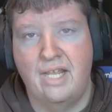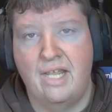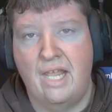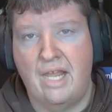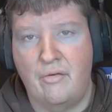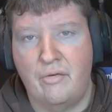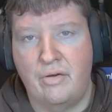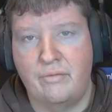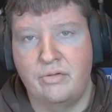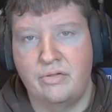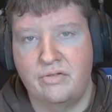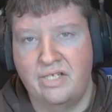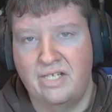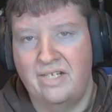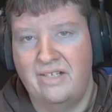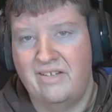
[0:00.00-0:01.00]
However,
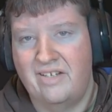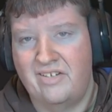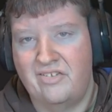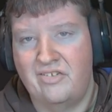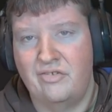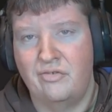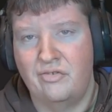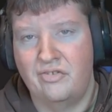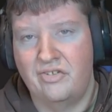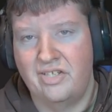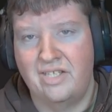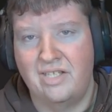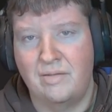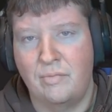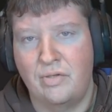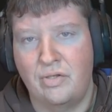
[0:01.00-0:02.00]
they still sit in
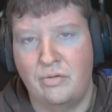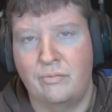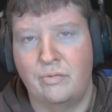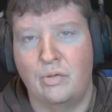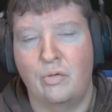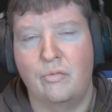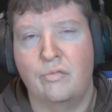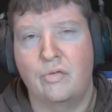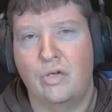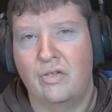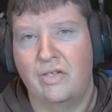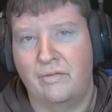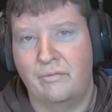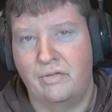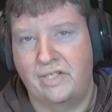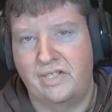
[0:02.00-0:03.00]
the middle for overall
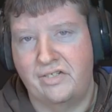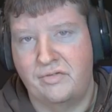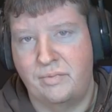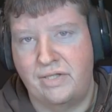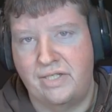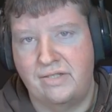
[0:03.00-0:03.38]
leveling speed.